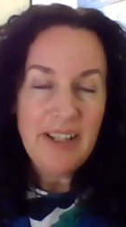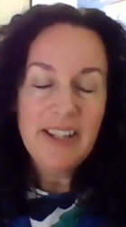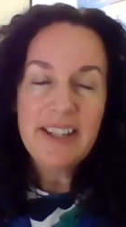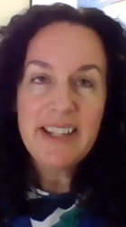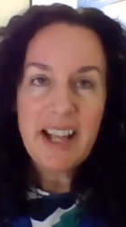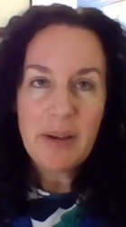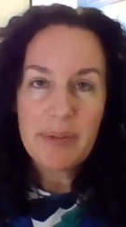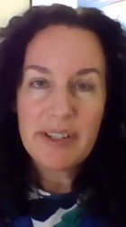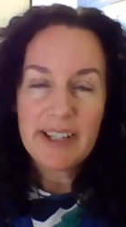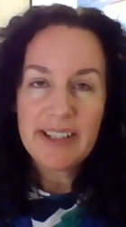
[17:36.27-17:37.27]
and you can see how
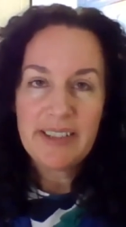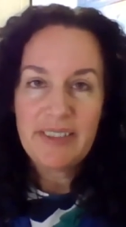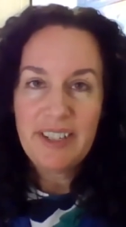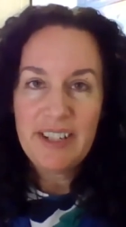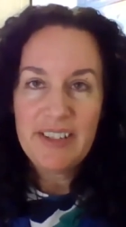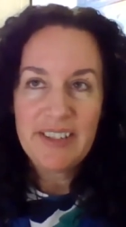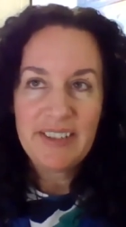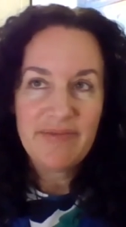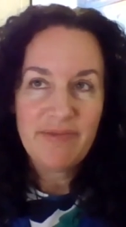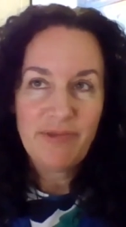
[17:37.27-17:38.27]
protective it is
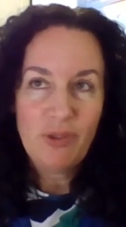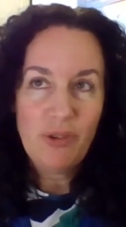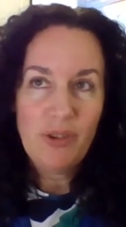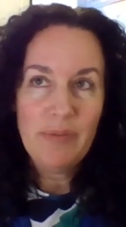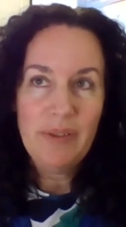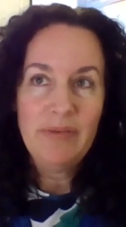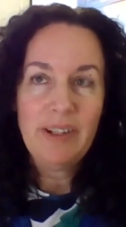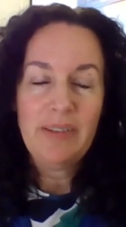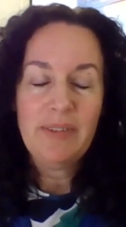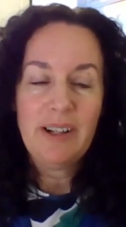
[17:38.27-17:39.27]
for them and,
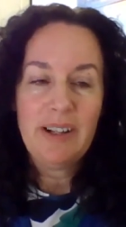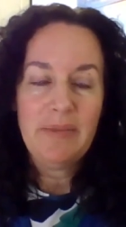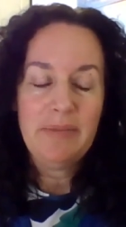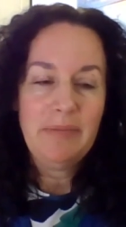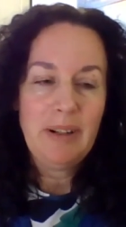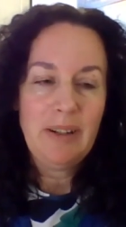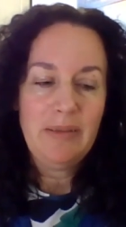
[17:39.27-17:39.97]
and um,